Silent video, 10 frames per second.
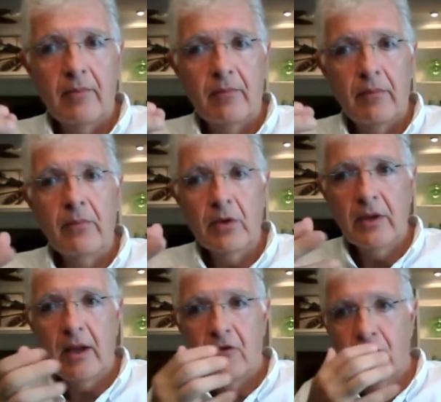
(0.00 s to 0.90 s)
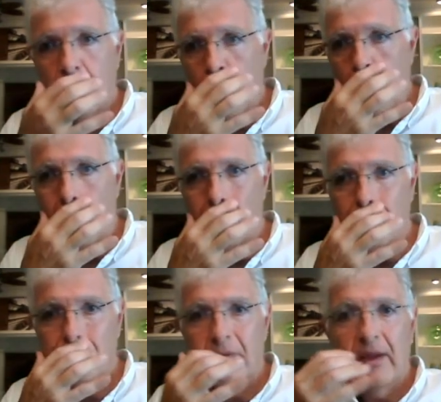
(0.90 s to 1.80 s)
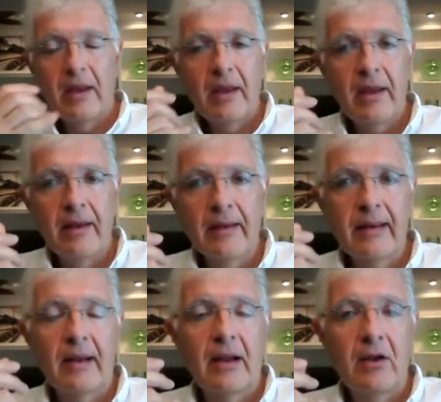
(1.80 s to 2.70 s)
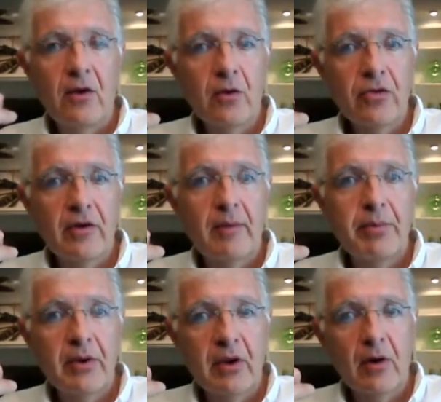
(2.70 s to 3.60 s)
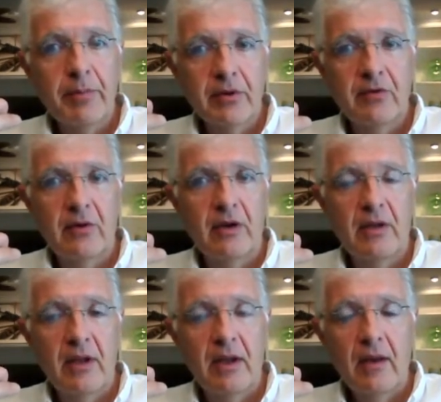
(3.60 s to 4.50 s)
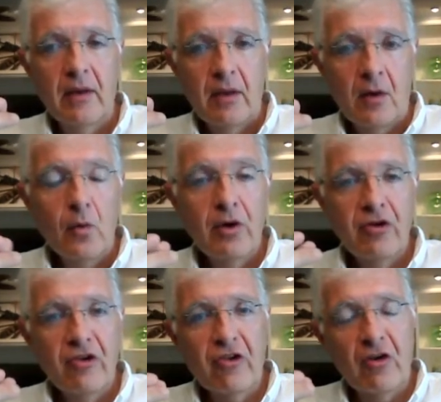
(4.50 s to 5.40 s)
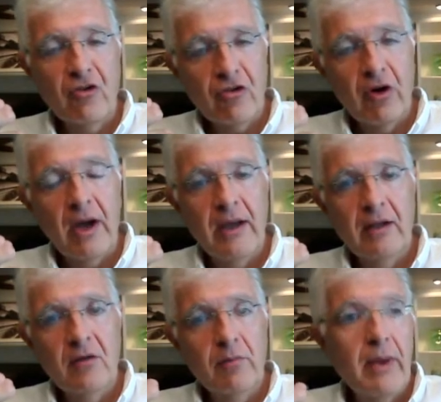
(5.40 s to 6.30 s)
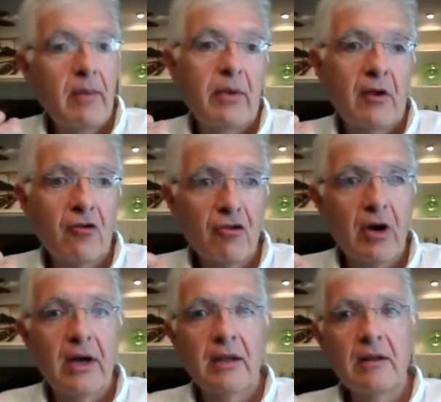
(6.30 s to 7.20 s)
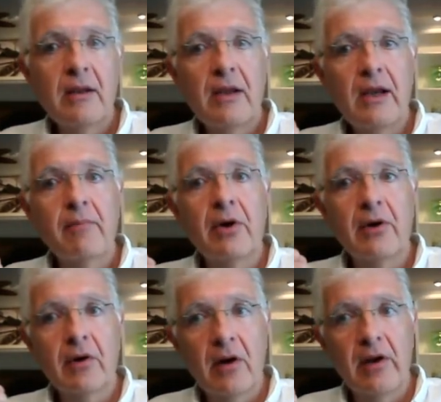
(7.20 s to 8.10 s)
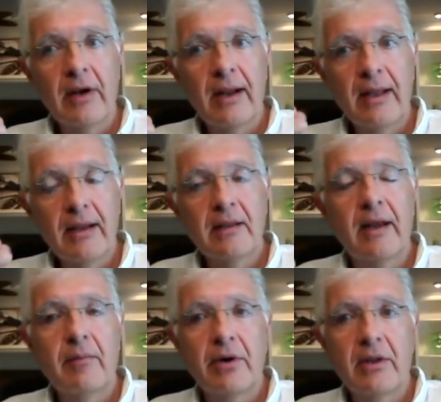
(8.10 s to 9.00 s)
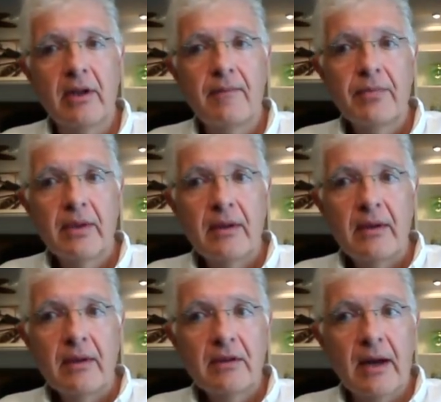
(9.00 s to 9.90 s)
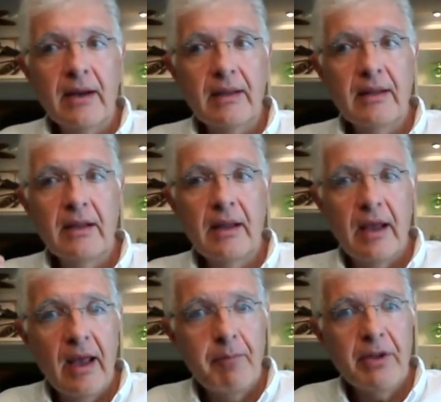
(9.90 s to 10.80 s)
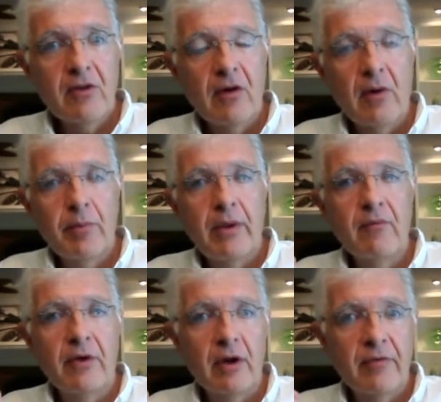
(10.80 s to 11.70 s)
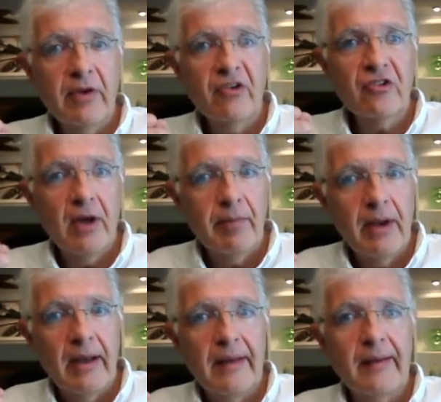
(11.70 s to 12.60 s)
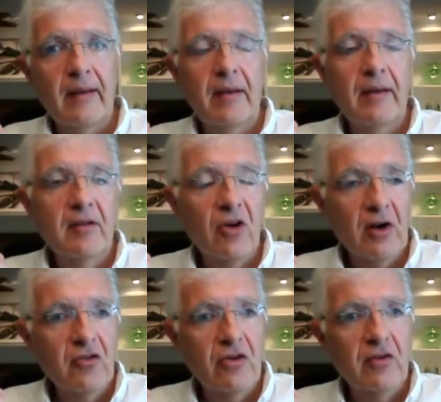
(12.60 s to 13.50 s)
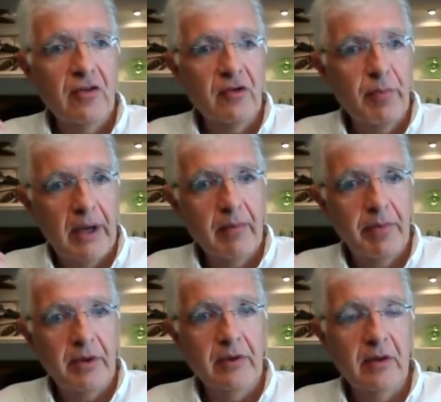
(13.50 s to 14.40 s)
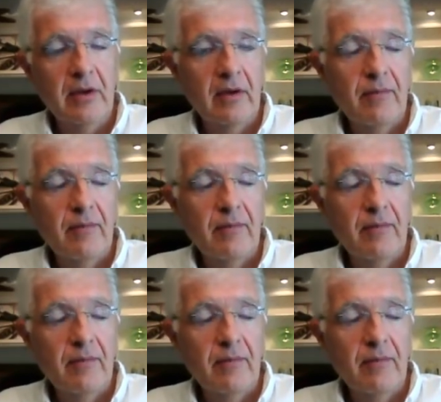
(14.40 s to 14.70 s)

mutation hints at a new therapeutic opportunity which is maybe enshrined in a monoclonal antibody targeting the epitope involved in stabilizing the structure of the spike protein.